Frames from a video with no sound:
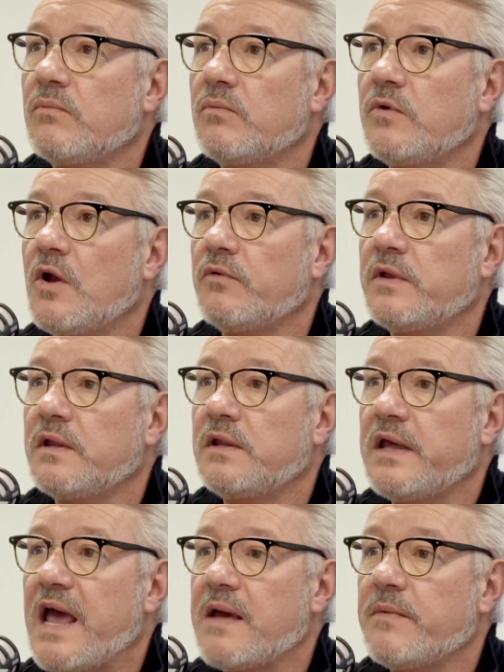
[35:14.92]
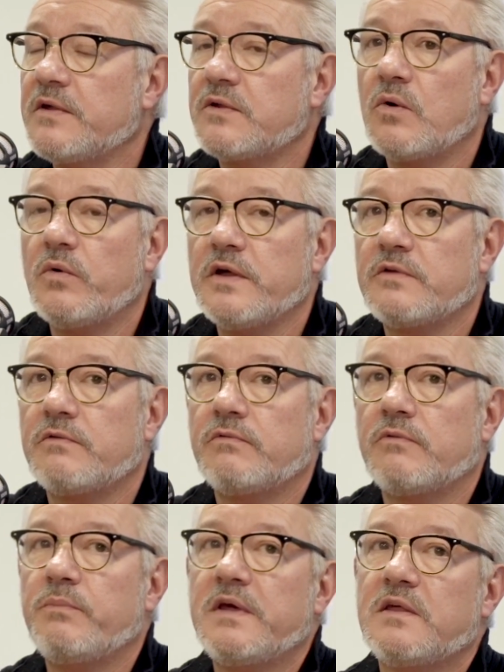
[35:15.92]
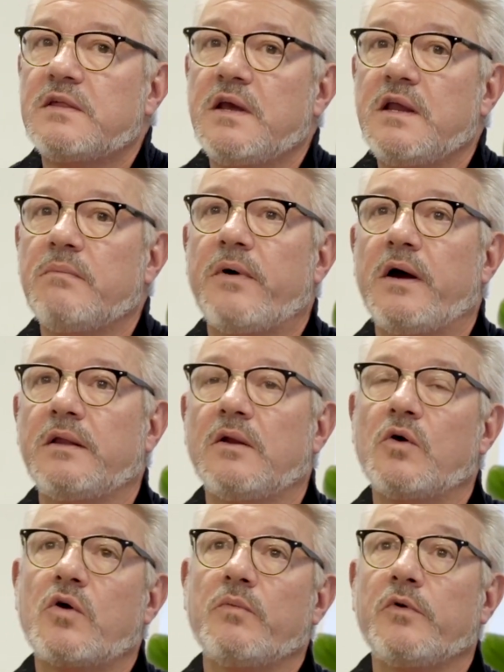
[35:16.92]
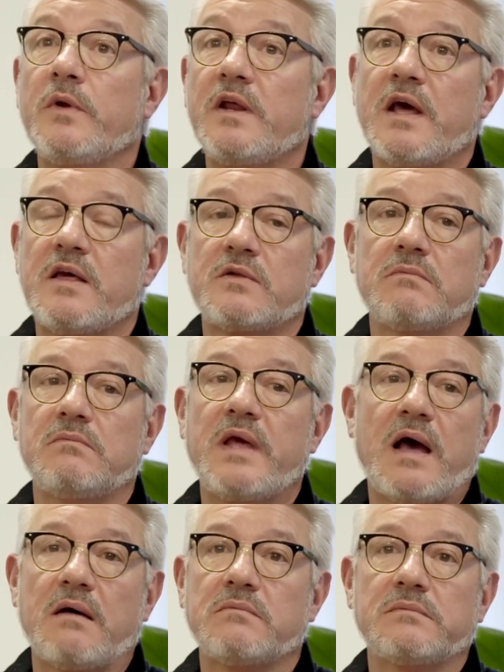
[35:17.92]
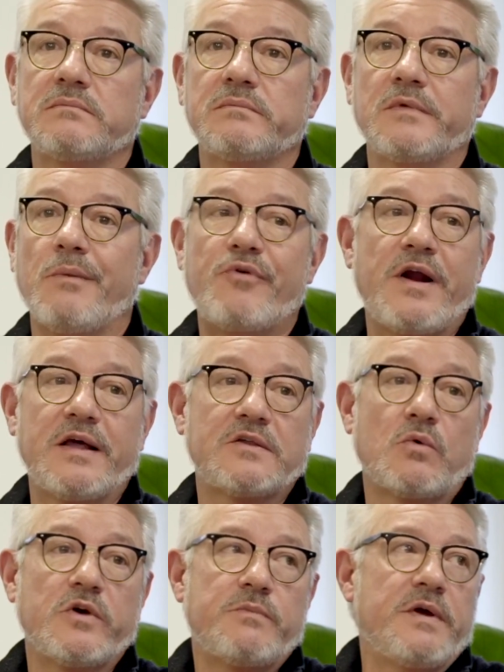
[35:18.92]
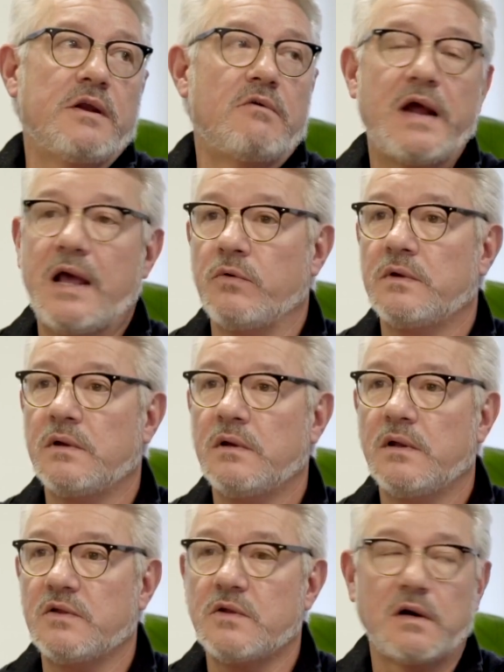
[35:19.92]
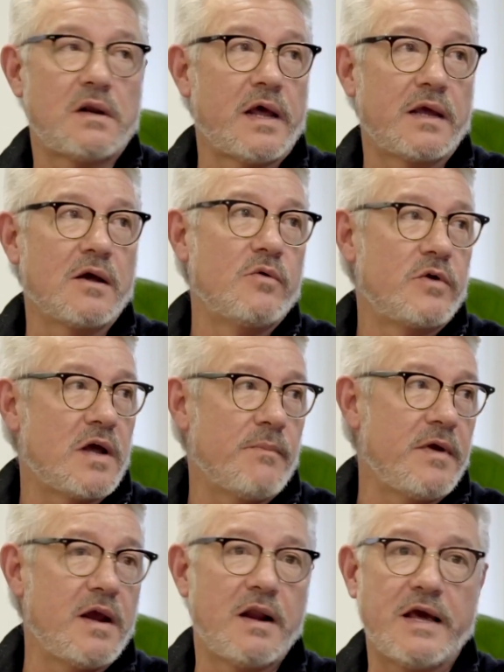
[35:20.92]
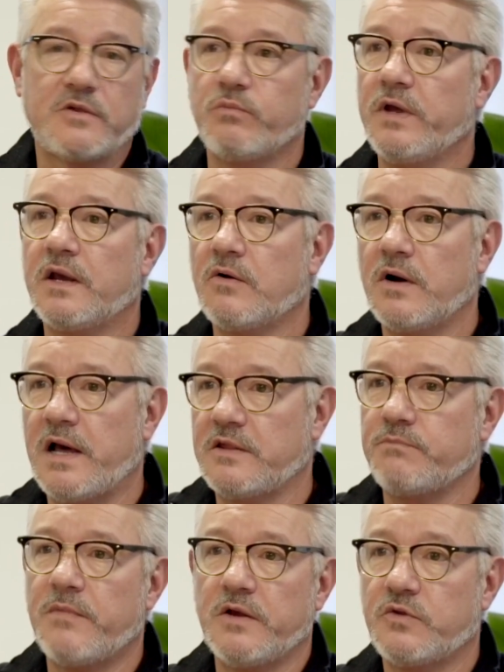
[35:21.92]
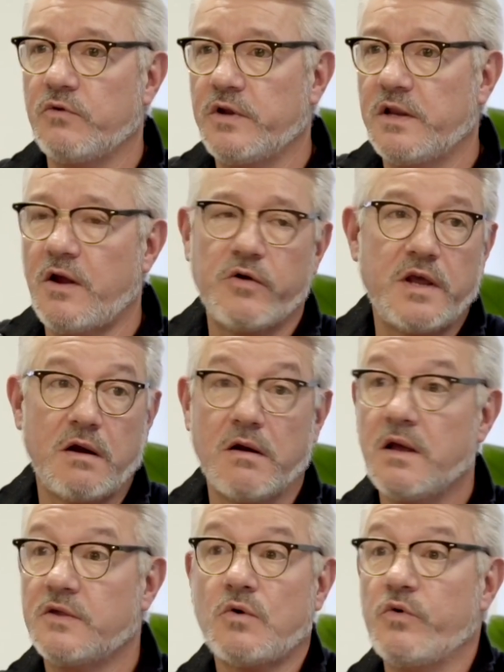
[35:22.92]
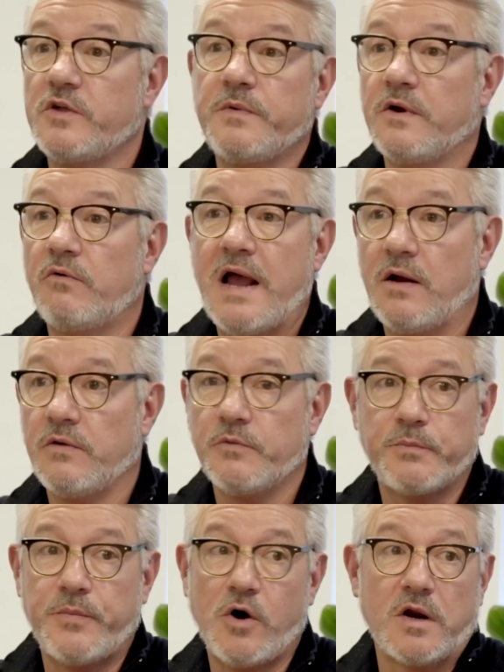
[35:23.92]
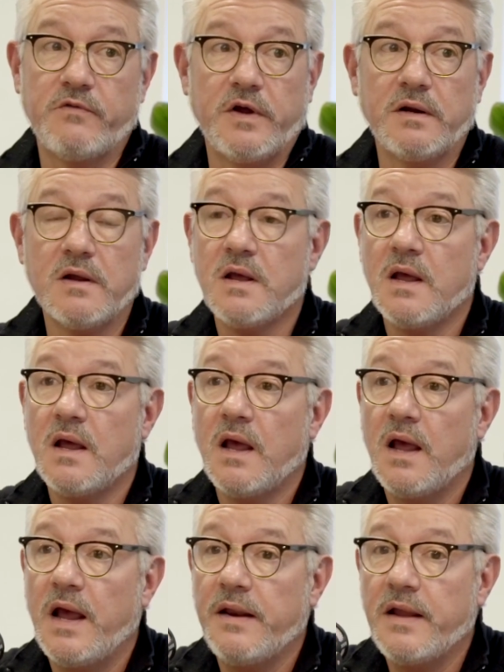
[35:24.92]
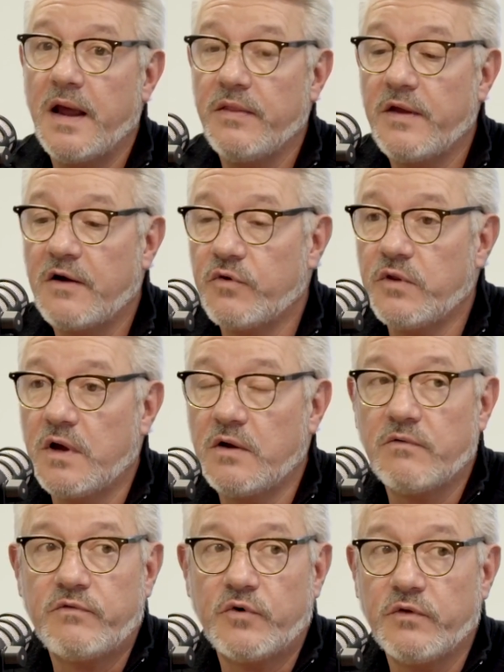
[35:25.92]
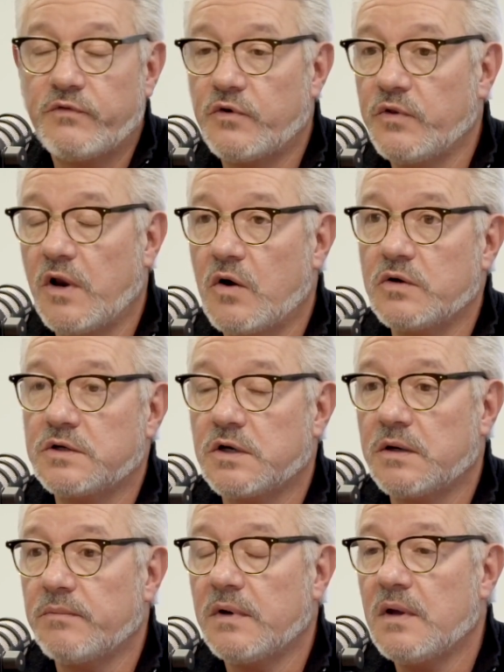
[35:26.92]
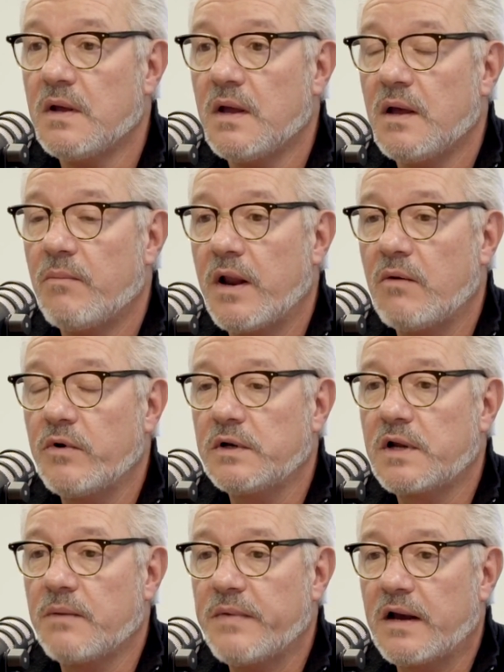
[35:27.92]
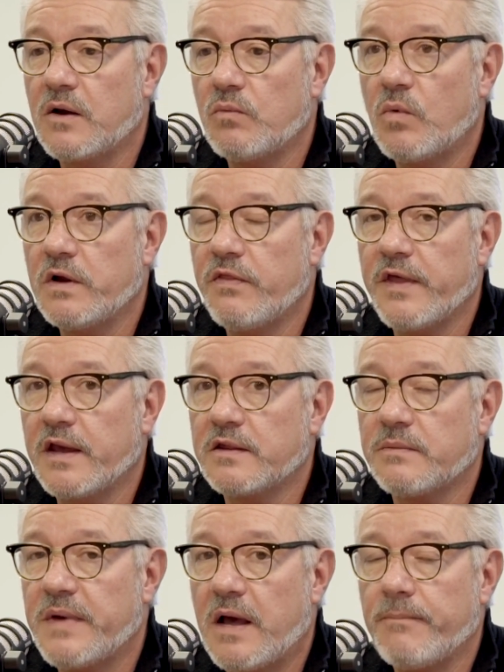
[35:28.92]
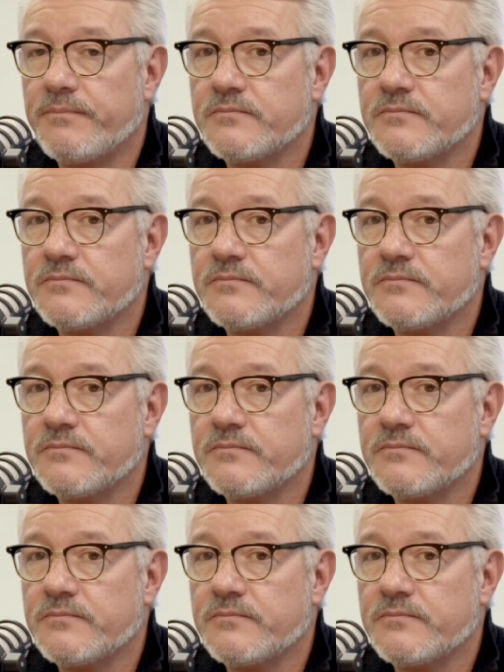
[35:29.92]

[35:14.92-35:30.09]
the aim is always to be seen by the local community as, a brand has always been around. It's not like, oh, come here last week or last month or year. It's always been around, part of it, and there for the long term. But I want to come back on one thing. It's about